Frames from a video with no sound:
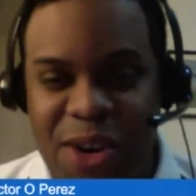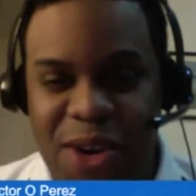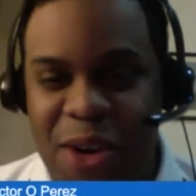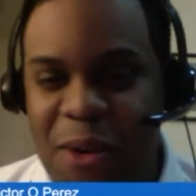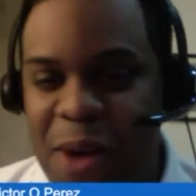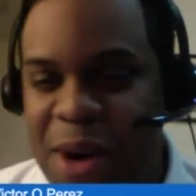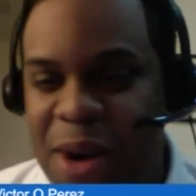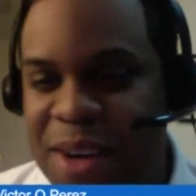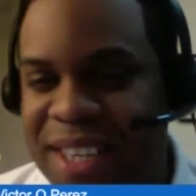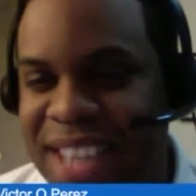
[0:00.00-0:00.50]

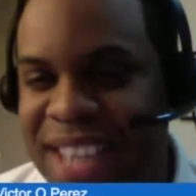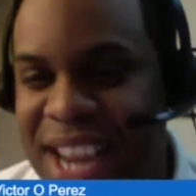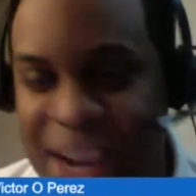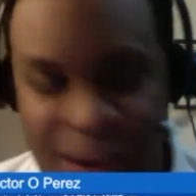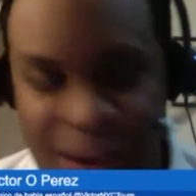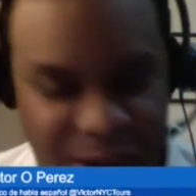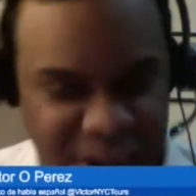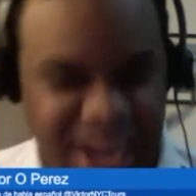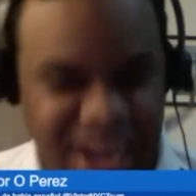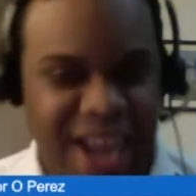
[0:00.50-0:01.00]
No
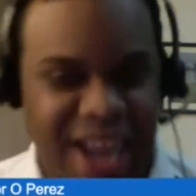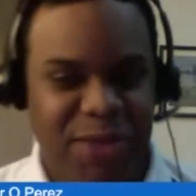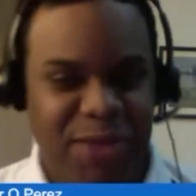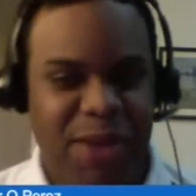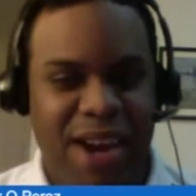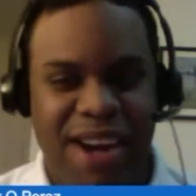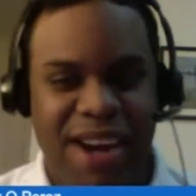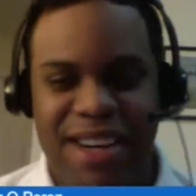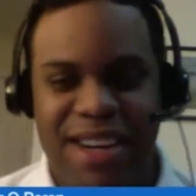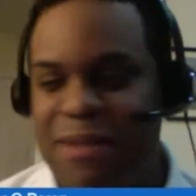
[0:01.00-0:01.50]
worries. Thank
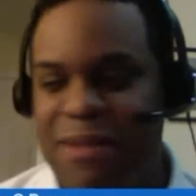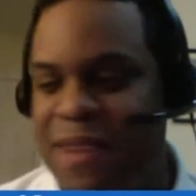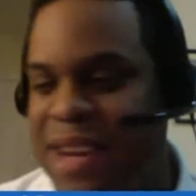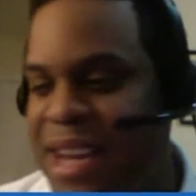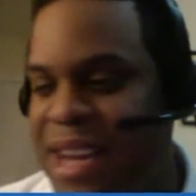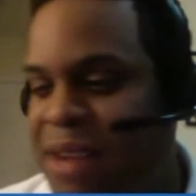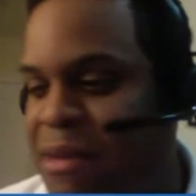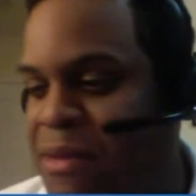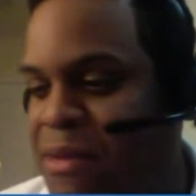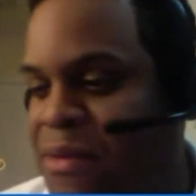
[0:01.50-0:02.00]
you. And yes, we
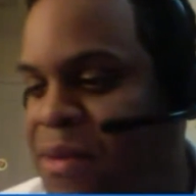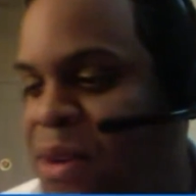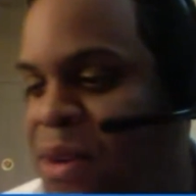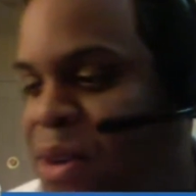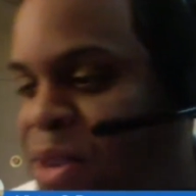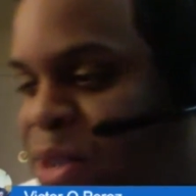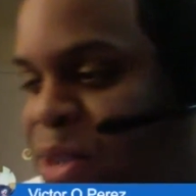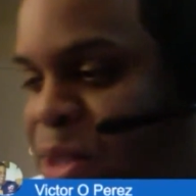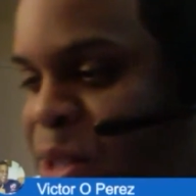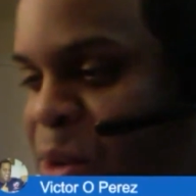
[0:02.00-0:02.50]
are definitely
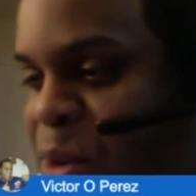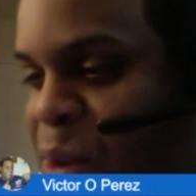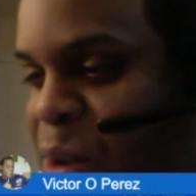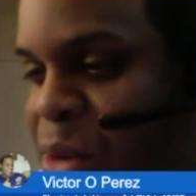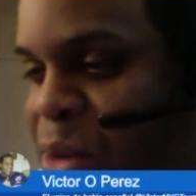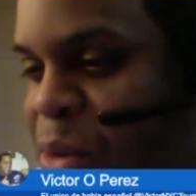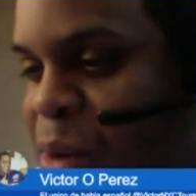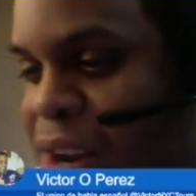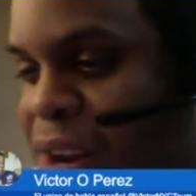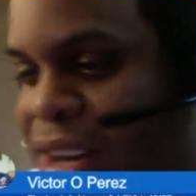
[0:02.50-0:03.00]
giving
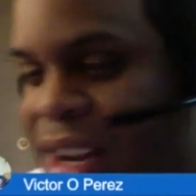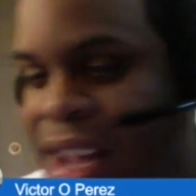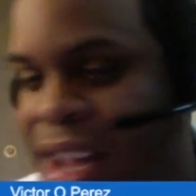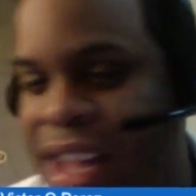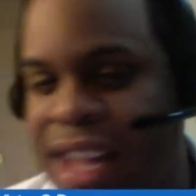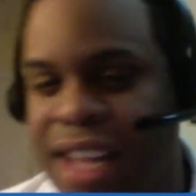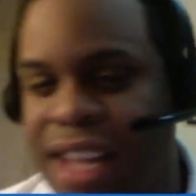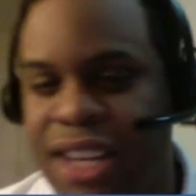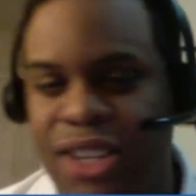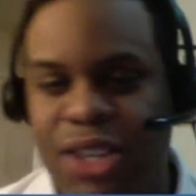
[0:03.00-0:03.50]
folks what they
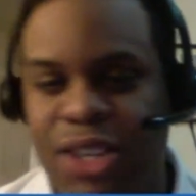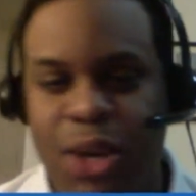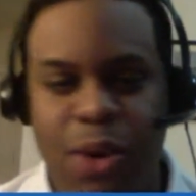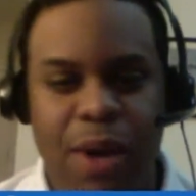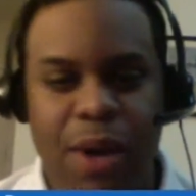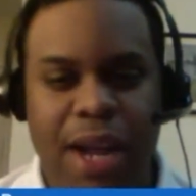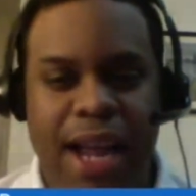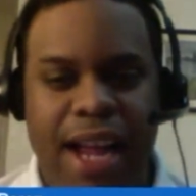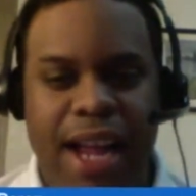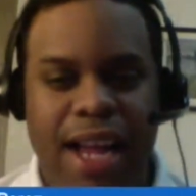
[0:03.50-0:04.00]
want.
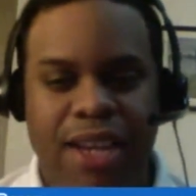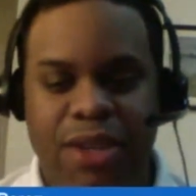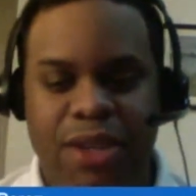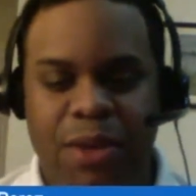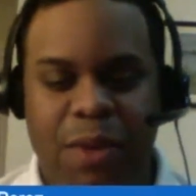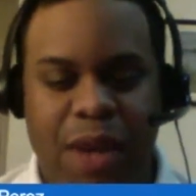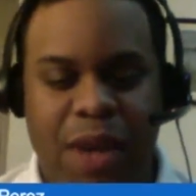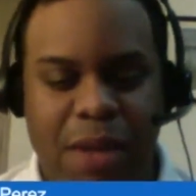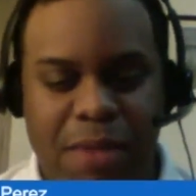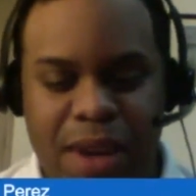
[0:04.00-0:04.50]
So
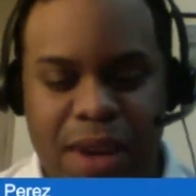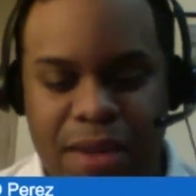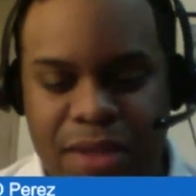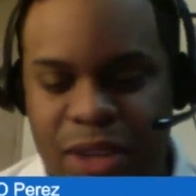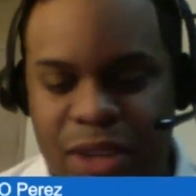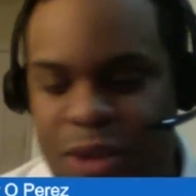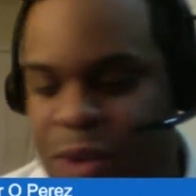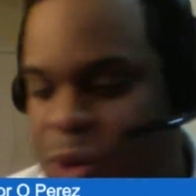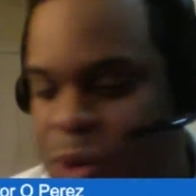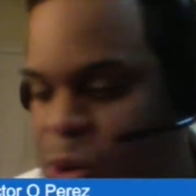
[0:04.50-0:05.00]
again, guys, we're
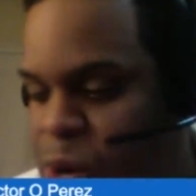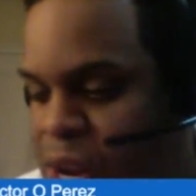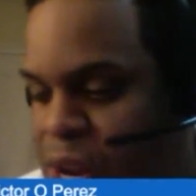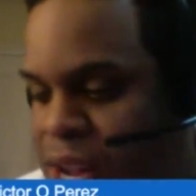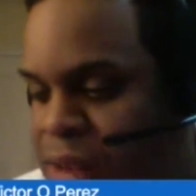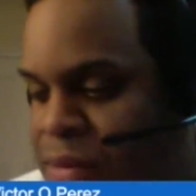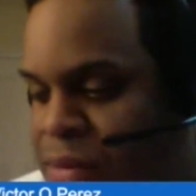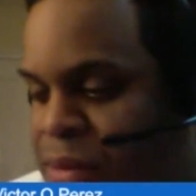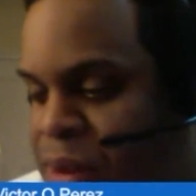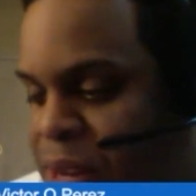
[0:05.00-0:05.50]
coming up
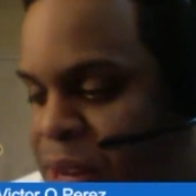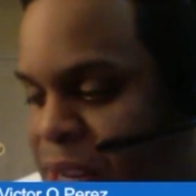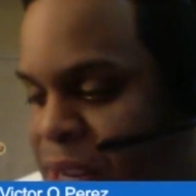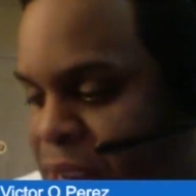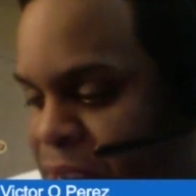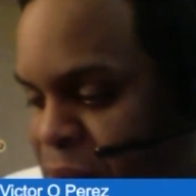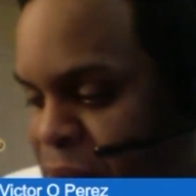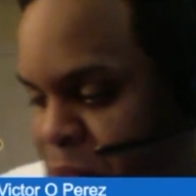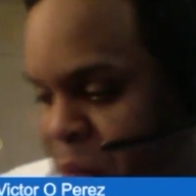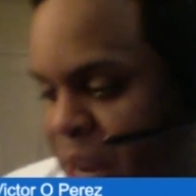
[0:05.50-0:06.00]
to
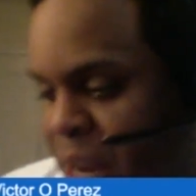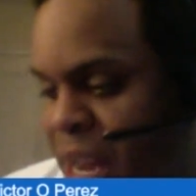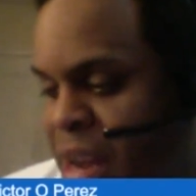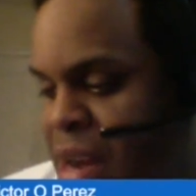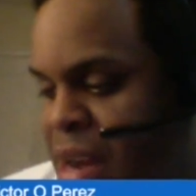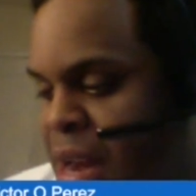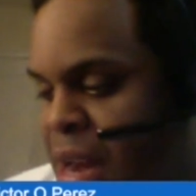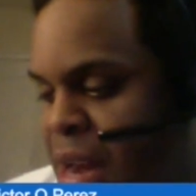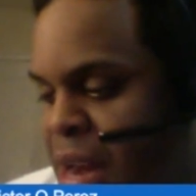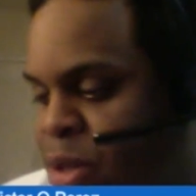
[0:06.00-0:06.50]

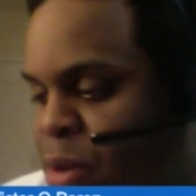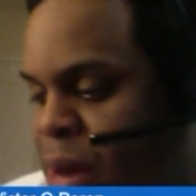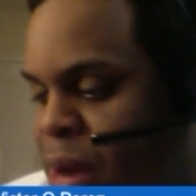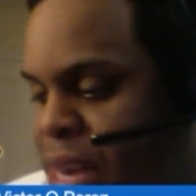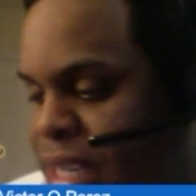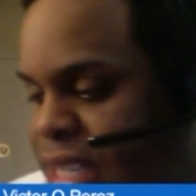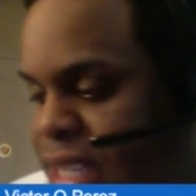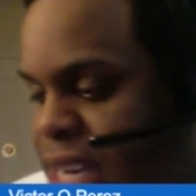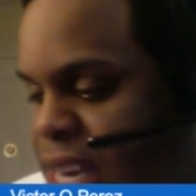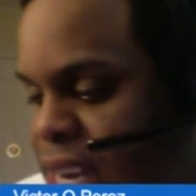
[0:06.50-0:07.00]

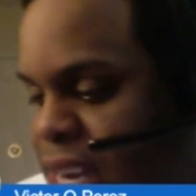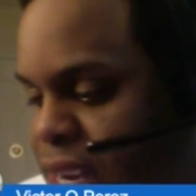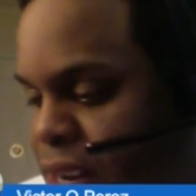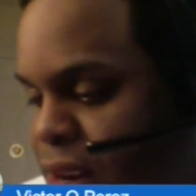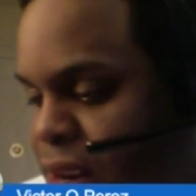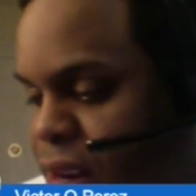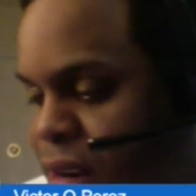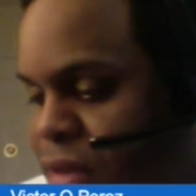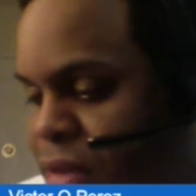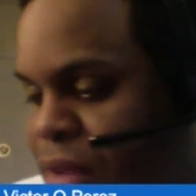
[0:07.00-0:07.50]
episode
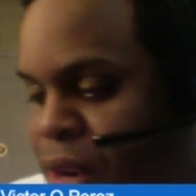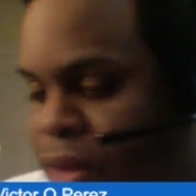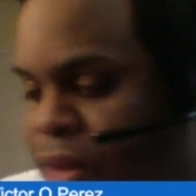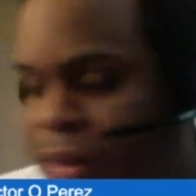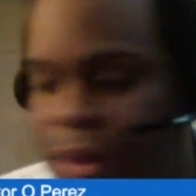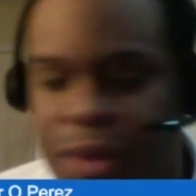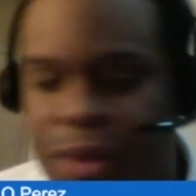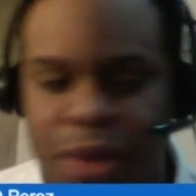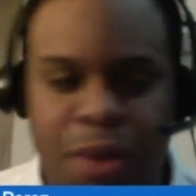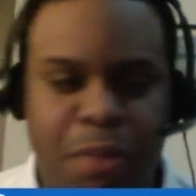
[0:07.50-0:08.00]
18 of
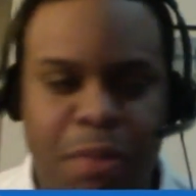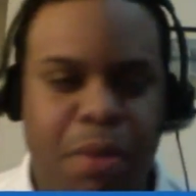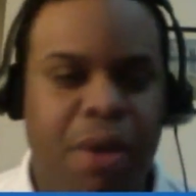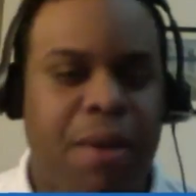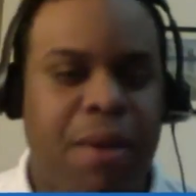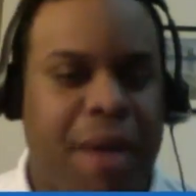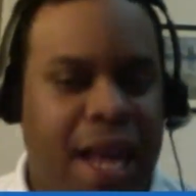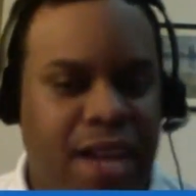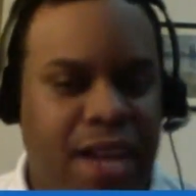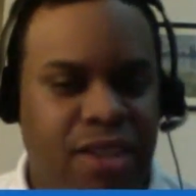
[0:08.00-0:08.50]
the Earful
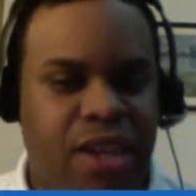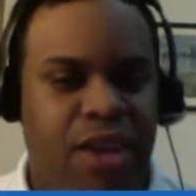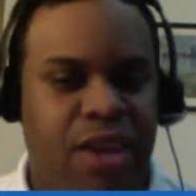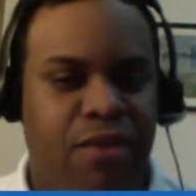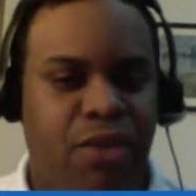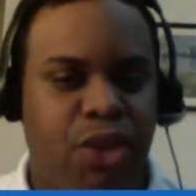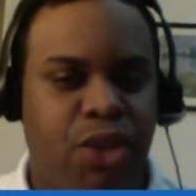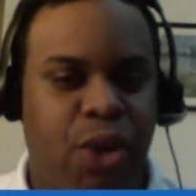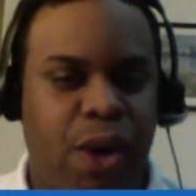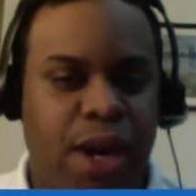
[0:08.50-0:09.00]

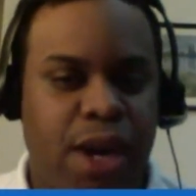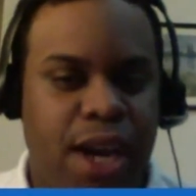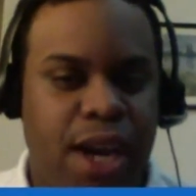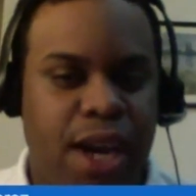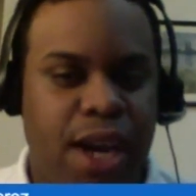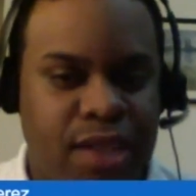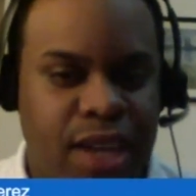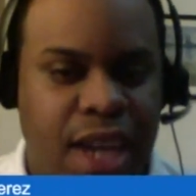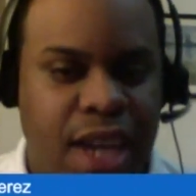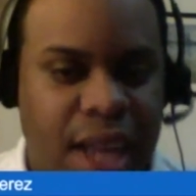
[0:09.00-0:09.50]
podcast. Thank you for
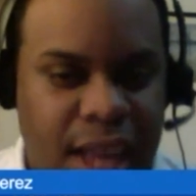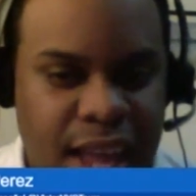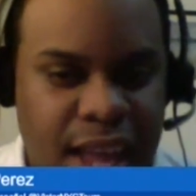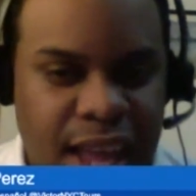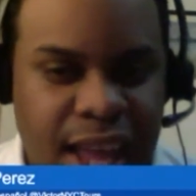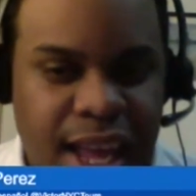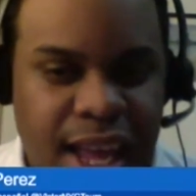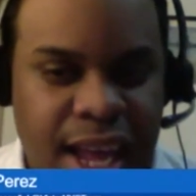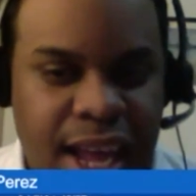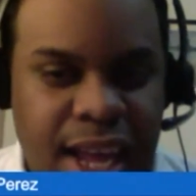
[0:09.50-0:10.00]
joining us.
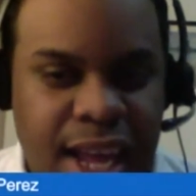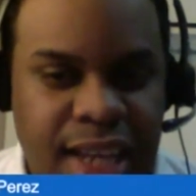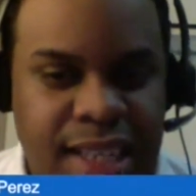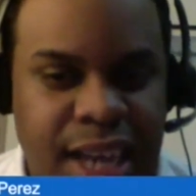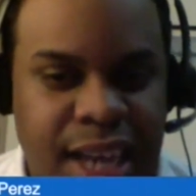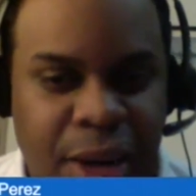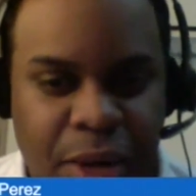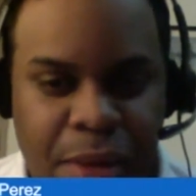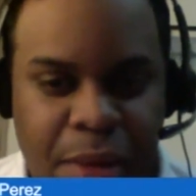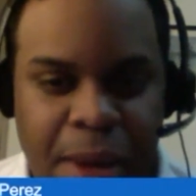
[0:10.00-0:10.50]

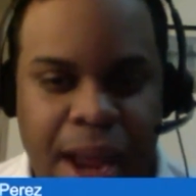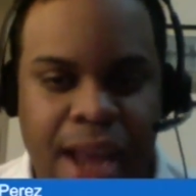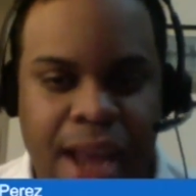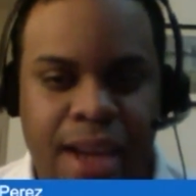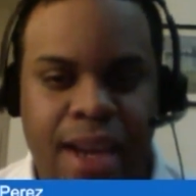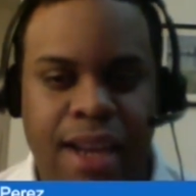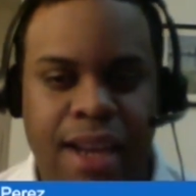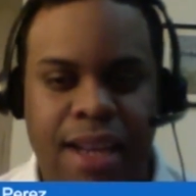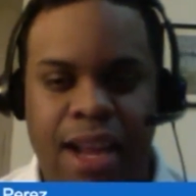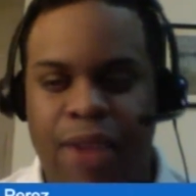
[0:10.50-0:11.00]
Terry,
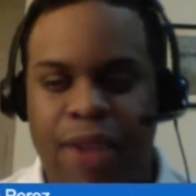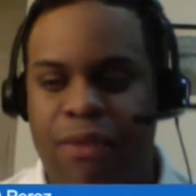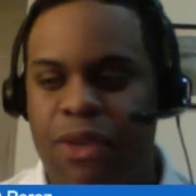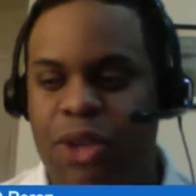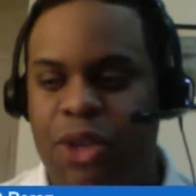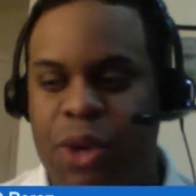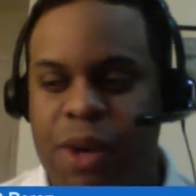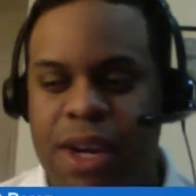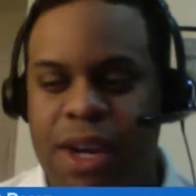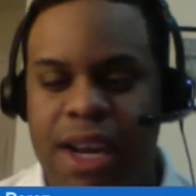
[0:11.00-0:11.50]
man, thank
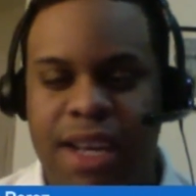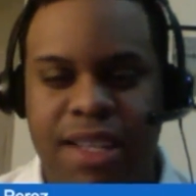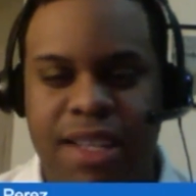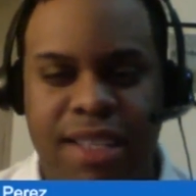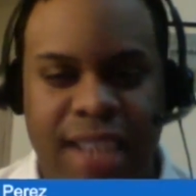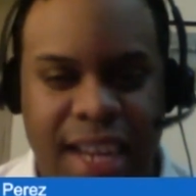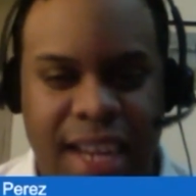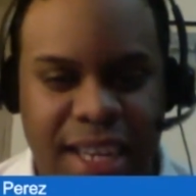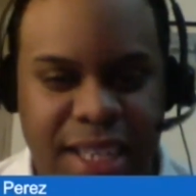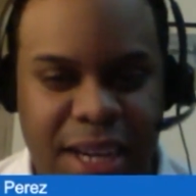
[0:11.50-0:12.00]
you for joining us.